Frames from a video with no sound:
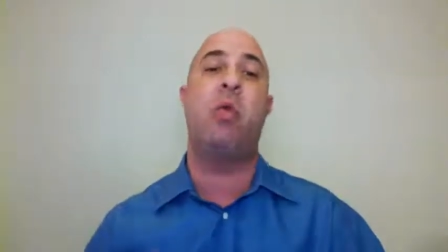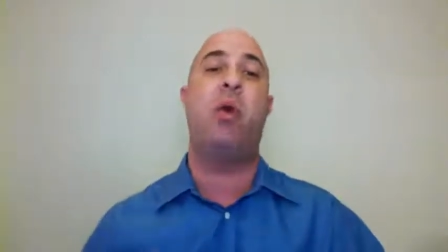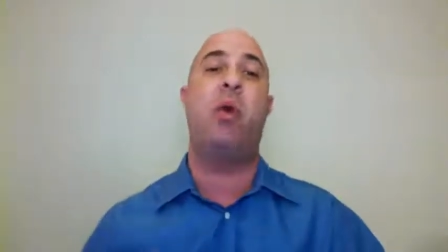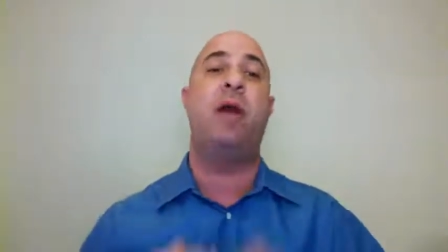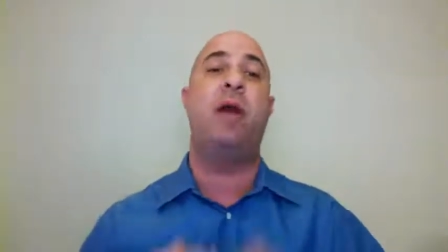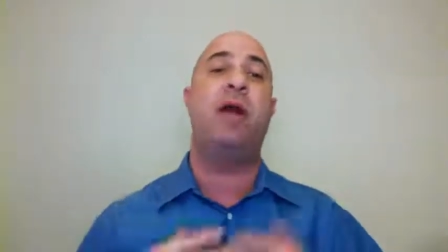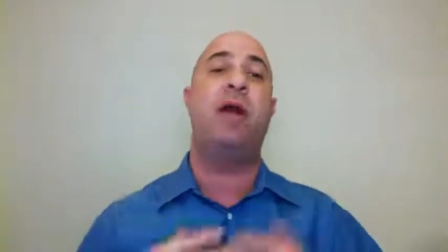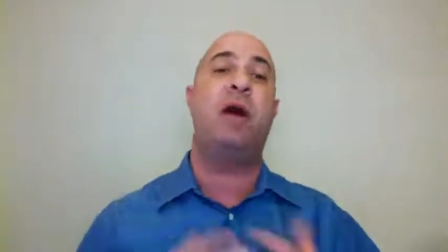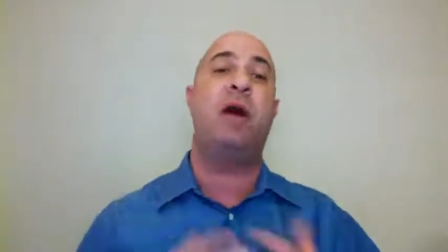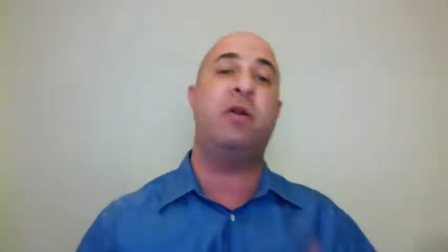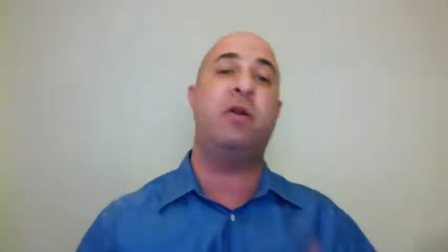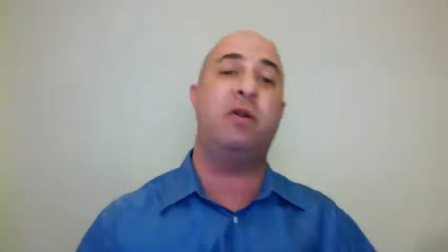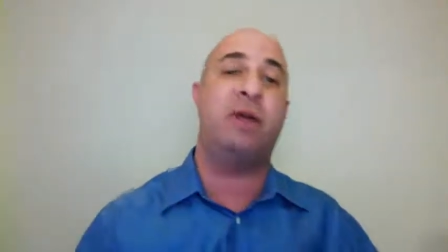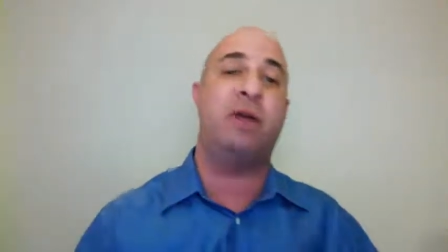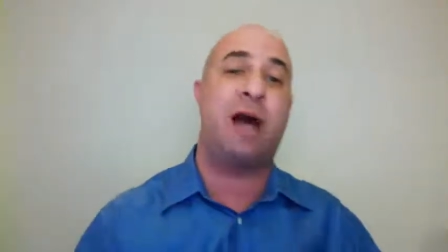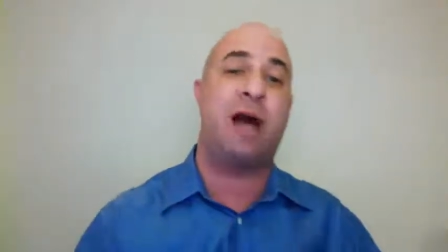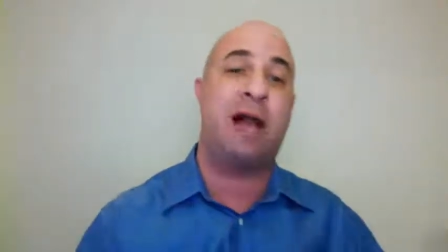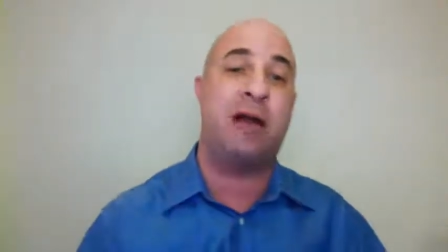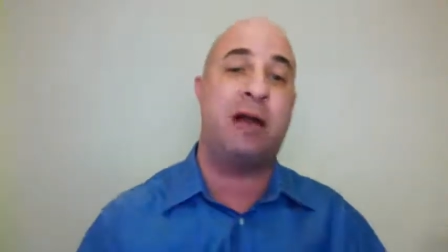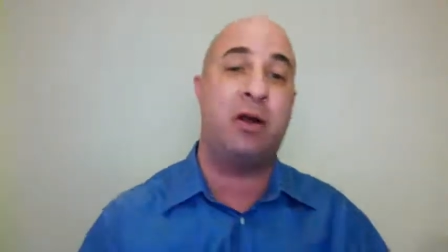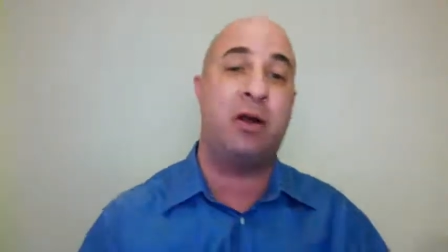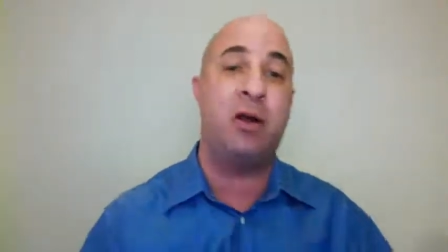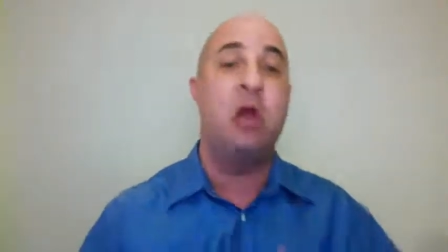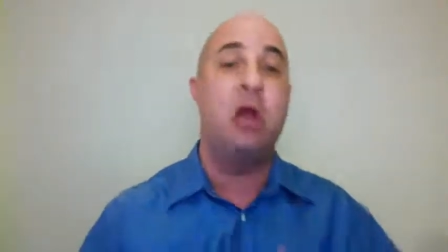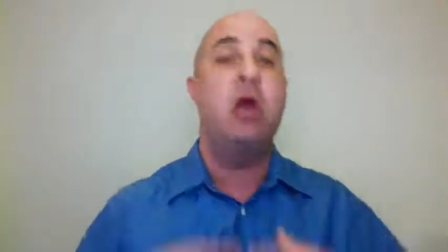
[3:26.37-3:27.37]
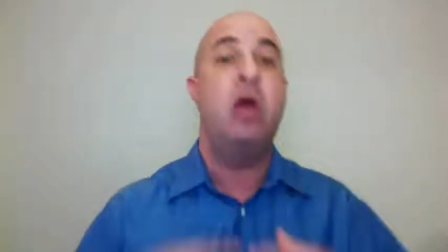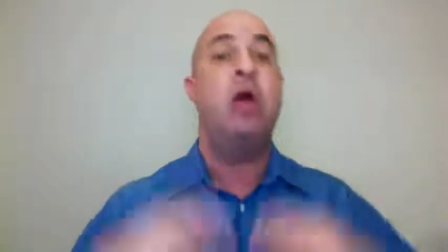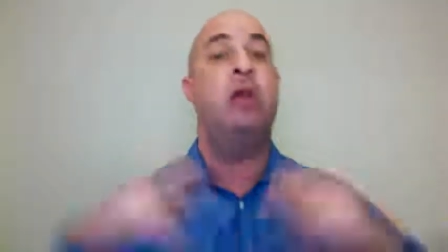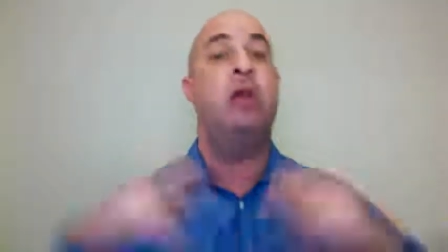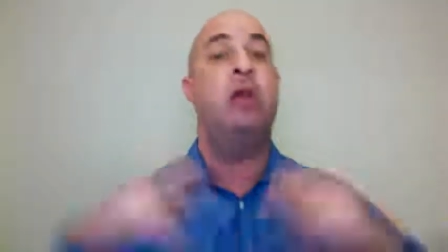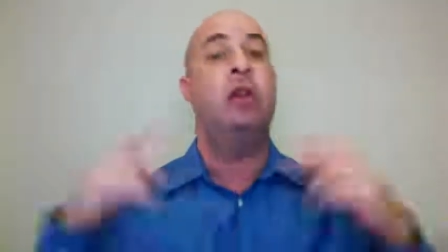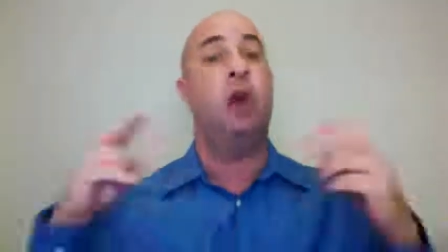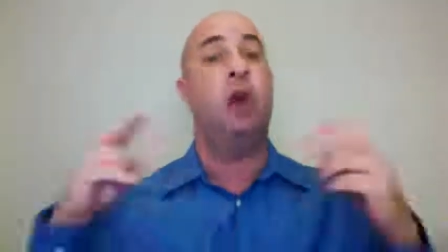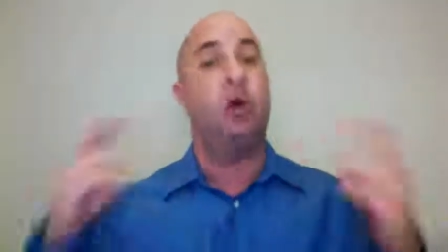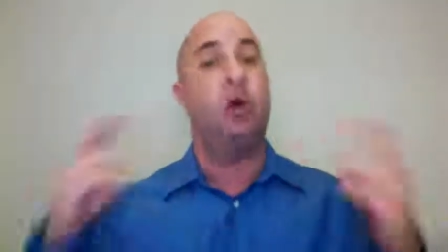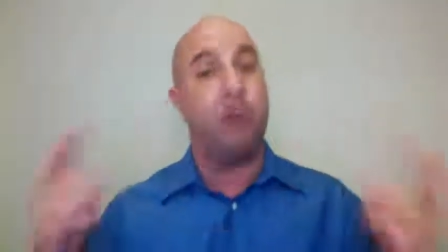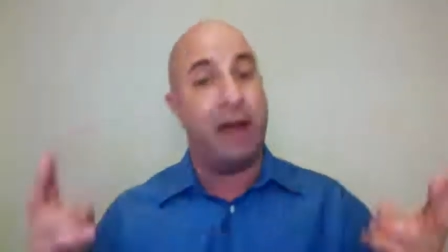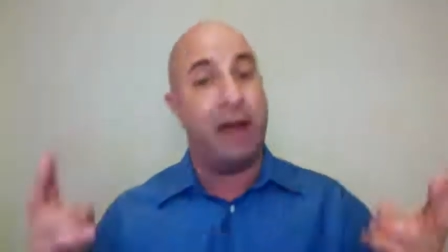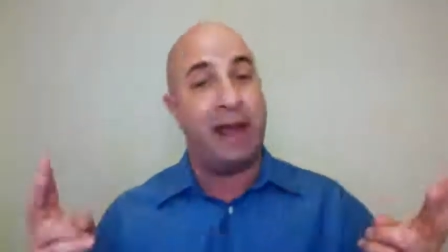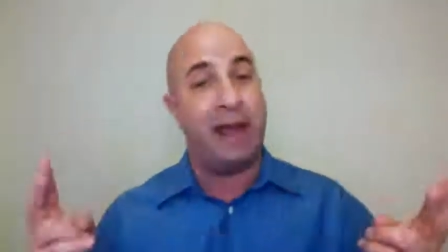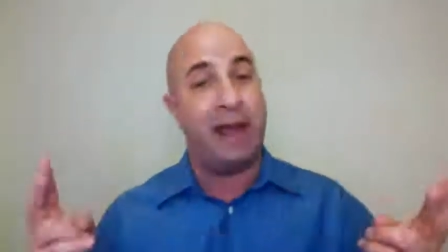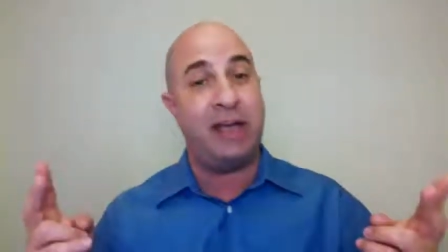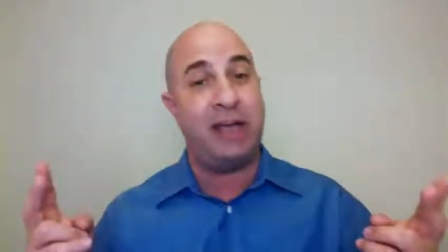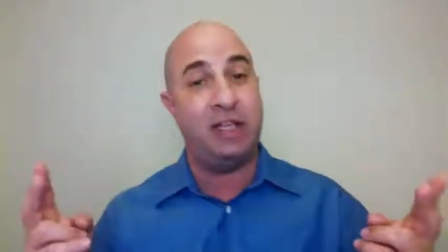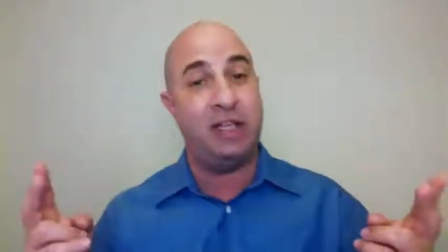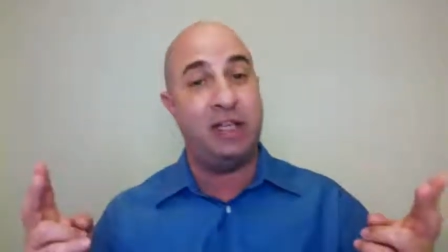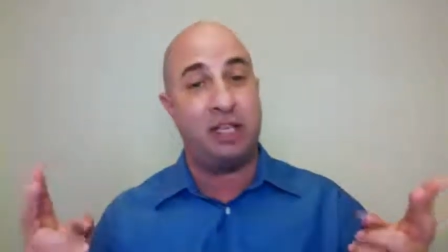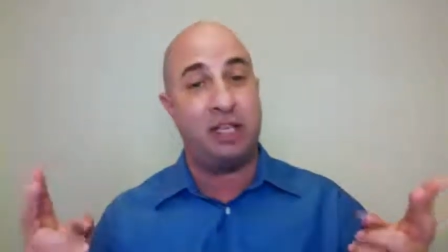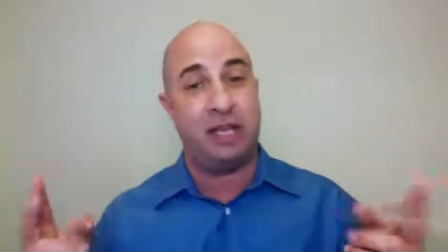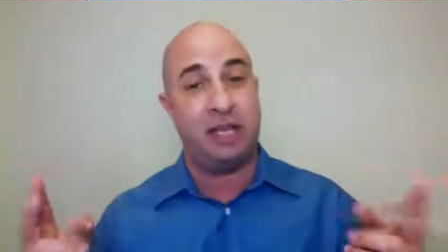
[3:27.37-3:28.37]
$100
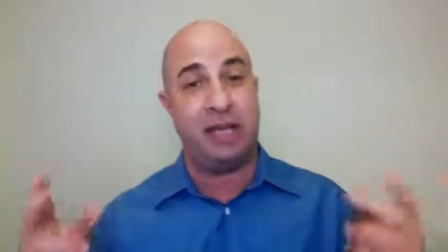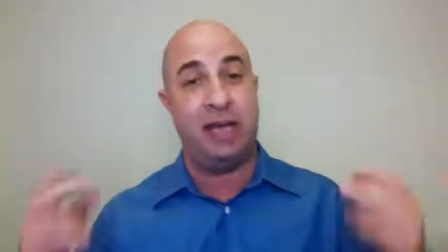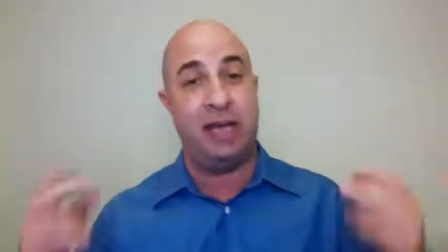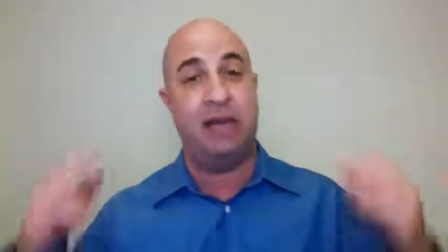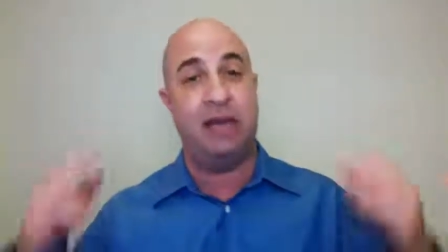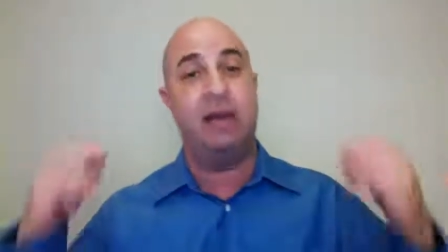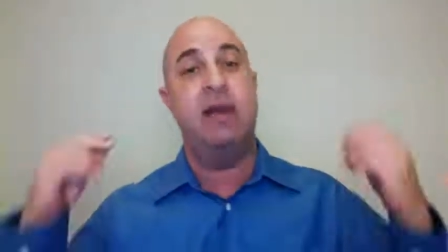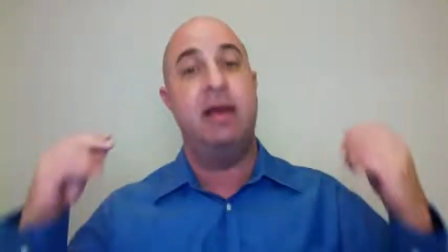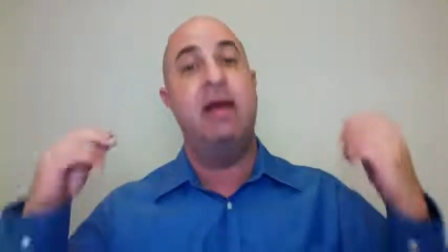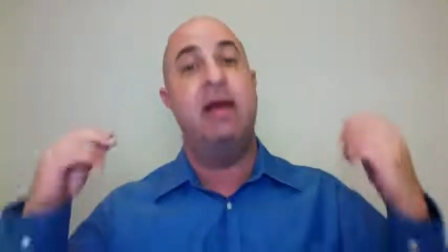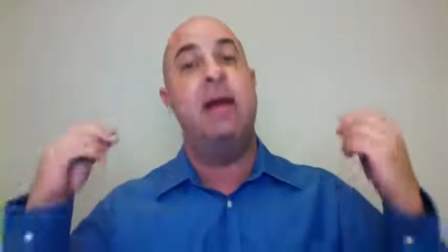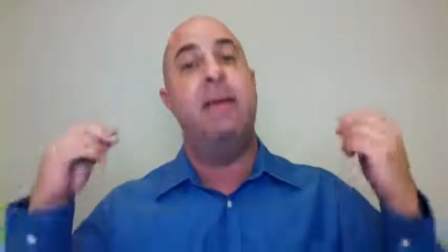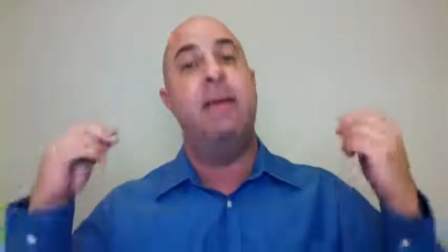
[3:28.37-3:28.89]
Lonation